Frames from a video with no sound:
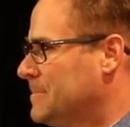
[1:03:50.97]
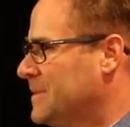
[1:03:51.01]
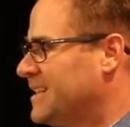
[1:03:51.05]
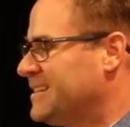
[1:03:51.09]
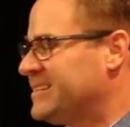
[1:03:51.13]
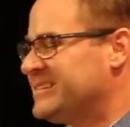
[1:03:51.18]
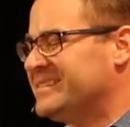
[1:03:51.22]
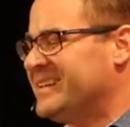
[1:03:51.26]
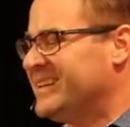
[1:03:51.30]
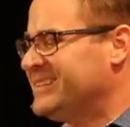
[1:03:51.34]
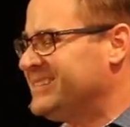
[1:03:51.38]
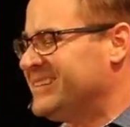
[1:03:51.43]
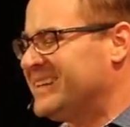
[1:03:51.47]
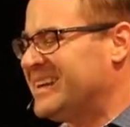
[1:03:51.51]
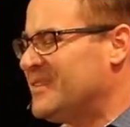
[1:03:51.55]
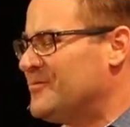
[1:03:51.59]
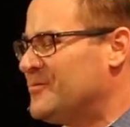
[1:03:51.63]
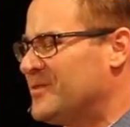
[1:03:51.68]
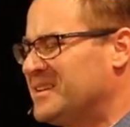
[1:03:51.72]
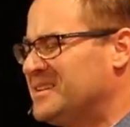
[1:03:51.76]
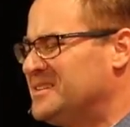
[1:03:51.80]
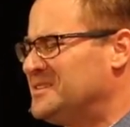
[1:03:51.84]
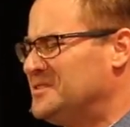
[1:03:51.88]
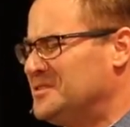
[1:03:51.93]
It's not that I
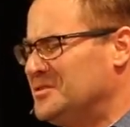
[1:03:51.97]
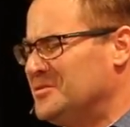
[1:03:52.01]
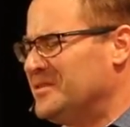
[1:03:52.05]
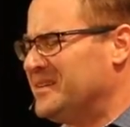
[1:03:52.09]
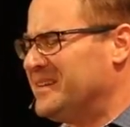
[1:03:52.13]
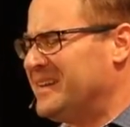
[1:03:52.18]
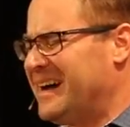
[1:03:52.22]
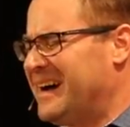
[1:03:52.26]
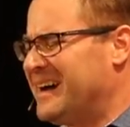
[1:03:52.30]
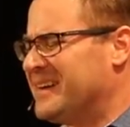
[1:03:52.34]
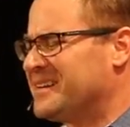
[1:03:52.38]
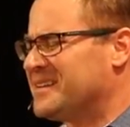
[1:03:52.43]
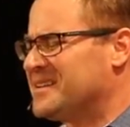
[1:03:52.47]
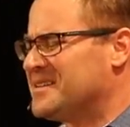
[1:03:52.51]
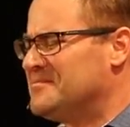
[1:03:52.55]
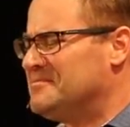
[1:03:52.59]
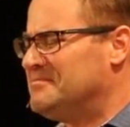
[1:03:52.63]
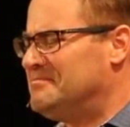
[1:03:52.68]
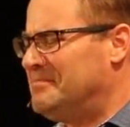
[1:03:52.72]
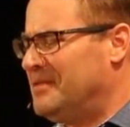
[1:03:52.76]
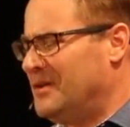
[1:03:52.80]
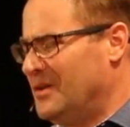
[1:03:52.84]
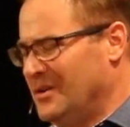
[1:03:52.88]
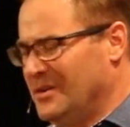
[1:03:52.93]
want to do it out of
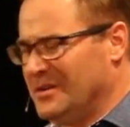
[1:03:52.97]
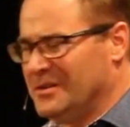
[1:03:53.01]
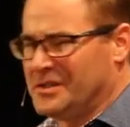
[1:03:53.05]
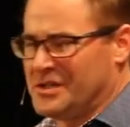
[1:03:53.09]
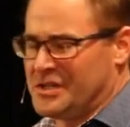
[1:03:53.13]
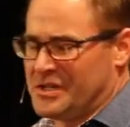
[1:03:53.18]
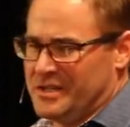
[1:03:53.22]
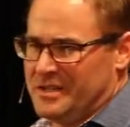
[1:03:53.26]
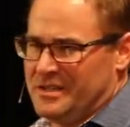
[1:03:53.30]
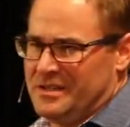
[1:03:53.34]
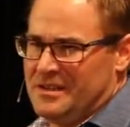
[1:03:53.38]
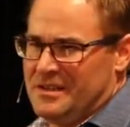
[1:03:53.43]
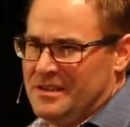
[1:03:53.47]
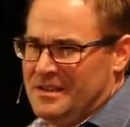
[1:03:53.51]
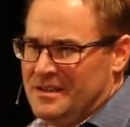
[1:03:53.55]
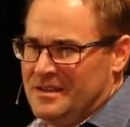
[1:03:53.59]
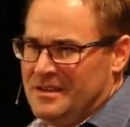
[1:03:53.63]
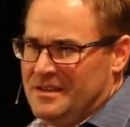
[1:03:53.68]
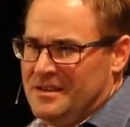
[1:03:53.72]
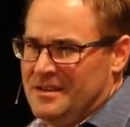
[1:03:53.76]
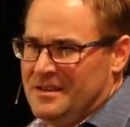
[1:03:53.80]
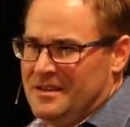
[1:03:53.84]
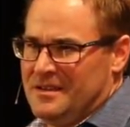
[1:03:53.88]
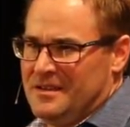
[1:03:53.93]
compulsion,
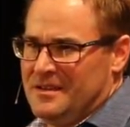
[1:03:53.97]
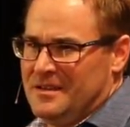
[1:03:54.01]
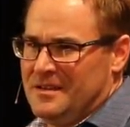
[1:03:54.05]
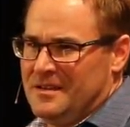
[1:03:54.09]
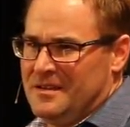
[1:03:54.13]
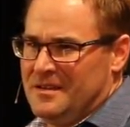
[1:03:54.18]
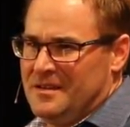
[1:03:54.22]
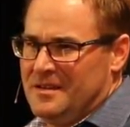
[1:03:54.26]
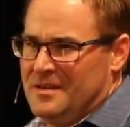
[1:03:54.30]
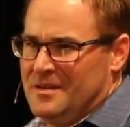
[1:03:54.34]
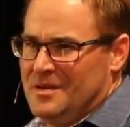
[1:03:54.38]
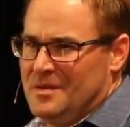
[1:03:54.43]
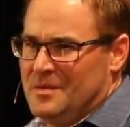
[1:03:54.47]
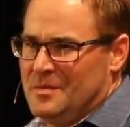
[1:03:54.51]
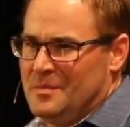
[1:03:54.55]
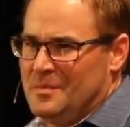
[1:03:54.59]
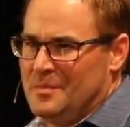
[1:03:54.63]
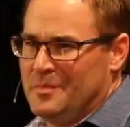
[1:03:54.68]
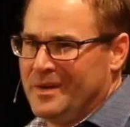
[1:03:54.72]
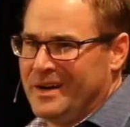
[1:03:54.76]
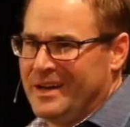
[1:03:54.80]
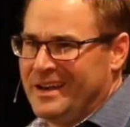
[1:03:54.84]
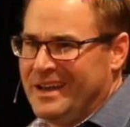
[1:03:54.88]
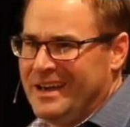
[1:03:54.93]

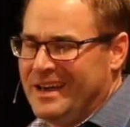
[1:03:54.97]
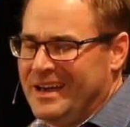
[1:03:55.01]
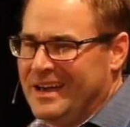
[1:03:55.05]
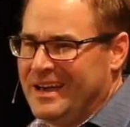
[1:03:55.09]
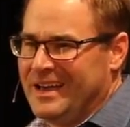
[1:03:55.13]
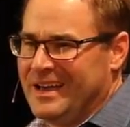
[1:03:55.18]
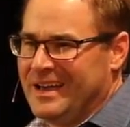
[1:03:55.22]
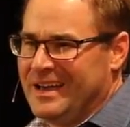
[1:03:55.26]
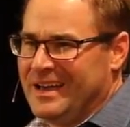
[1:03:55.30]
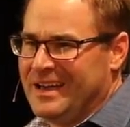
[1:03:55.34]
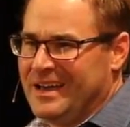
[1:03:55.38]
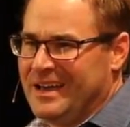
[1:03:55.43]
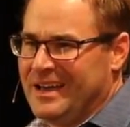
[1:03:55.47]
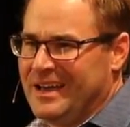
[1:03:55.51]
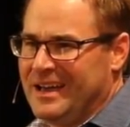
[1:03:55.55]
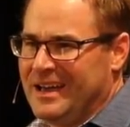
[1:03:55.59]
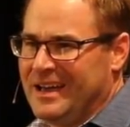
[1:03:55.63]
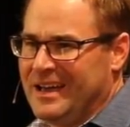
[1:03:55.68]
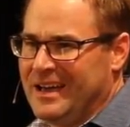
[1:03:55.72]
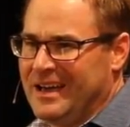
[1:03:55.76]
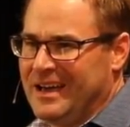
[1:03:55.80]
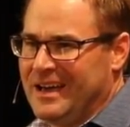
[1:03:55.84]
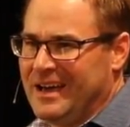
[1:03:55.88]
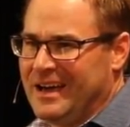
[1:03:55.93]
but
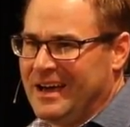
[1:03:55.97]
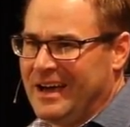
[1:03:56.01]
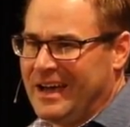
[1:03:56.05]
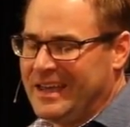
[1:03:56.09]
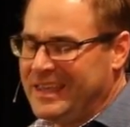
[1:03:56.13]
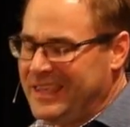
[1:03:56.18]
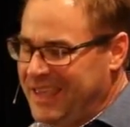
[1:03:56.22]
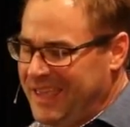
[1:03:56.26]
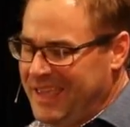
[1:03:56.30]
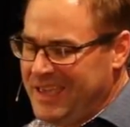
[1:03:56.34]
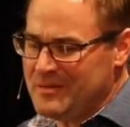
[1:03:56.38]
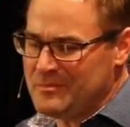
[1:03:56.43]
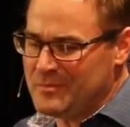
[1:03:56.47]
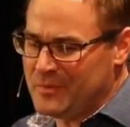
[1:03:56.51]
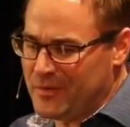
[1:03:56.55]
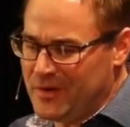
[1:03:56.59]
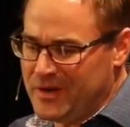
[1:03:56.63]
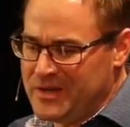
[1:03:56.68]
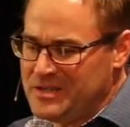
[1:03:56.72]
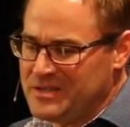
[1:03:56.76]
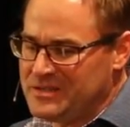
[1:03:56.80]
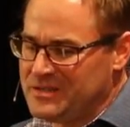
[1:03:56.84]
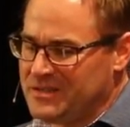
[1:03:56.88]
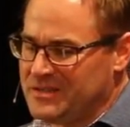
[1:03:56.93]
I can't
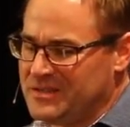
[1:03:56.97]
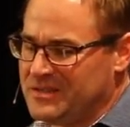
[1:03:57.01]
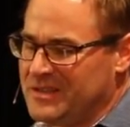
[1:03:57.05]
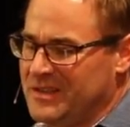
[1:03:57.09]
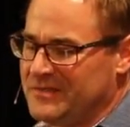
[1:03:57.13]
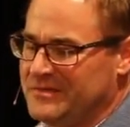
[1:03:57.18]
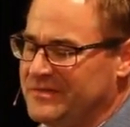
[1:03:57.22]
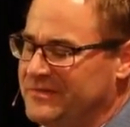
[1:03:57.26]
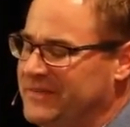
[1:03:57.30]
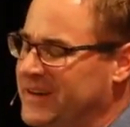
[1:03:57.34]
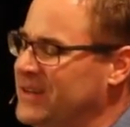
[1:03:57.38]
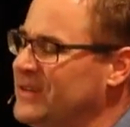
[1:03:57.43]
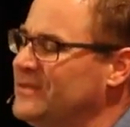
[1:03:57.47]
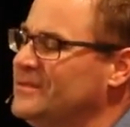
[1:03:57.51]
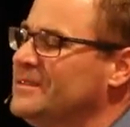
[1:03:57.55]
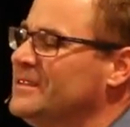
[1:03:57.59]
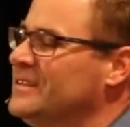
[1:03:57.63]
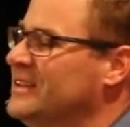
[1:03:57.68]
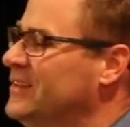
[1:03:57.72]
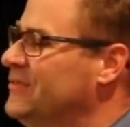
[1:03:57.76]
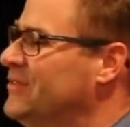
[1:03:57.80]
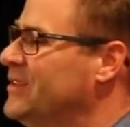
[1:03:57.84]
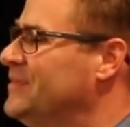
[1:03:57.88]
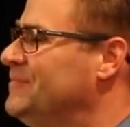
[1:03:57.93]
preach this stuff if I don't
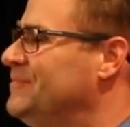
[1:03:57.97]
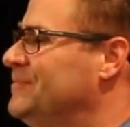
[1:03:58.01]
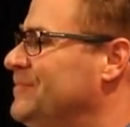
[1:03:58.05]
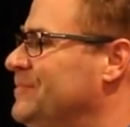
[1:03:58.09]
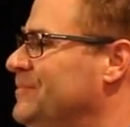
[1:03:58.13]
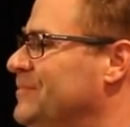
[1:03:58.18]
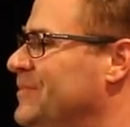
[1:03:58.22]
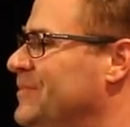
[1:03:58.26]
live it.